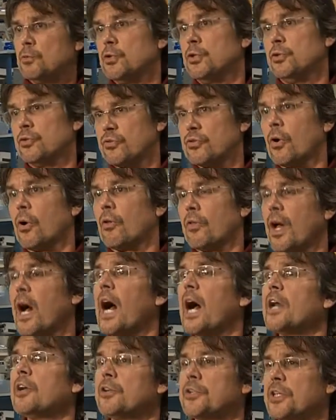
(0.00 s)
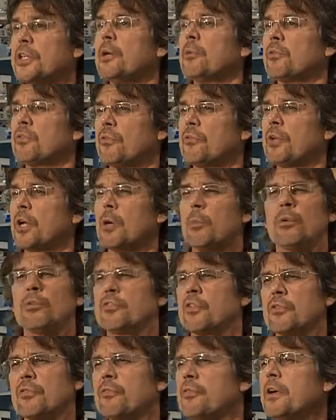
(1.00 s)
used all the hydrogen that was available.
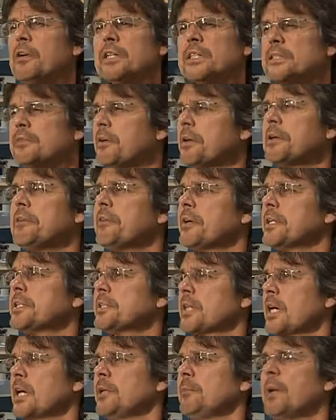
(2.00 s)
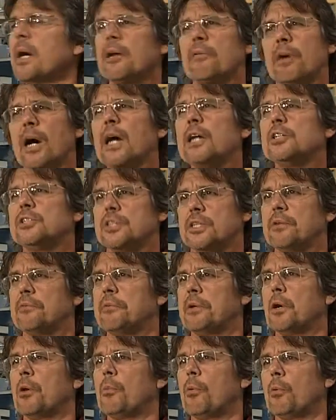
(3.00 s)
So there's a very, very, very tiny amount of hydrogen
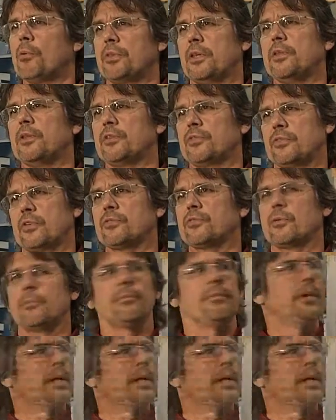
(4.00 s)
available within the system.